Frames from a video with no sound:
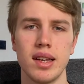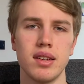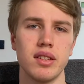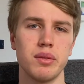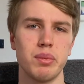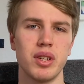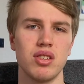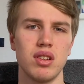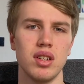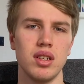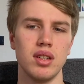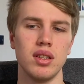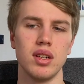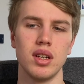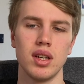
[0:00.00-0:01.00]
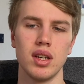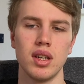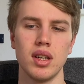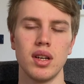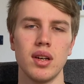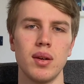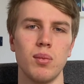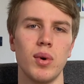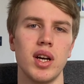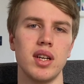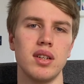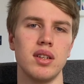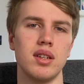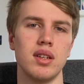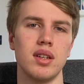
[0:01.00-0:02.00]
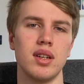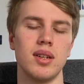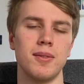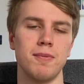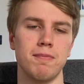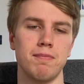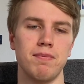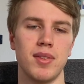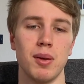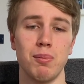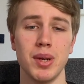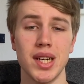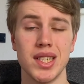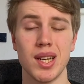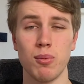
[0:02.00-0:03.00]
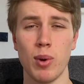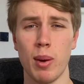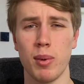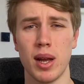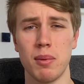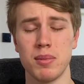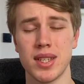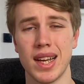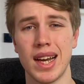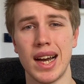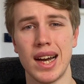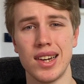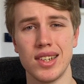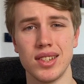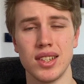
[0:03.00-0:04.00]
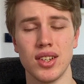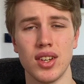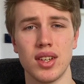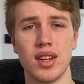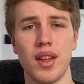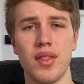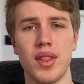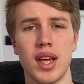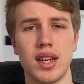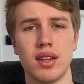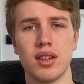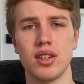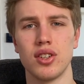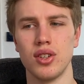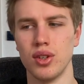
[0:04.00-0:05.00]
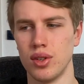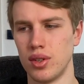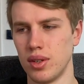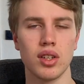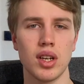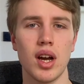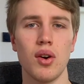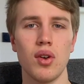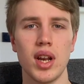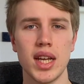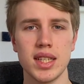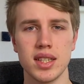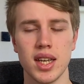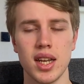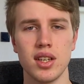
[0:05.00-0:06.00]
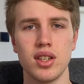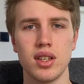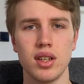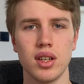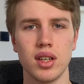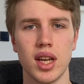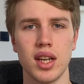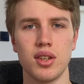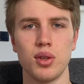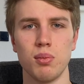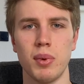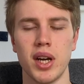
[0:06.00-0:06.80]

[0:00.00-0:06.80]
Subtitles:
especially when the built-in webcams are not that good. Now let's get to my